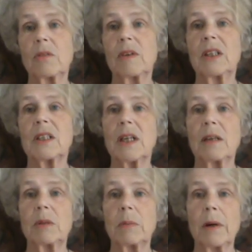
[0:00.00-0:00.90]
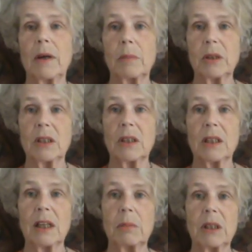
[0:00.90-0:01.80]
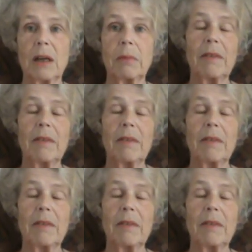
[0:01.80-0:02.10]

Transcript: of in the same department at the same time.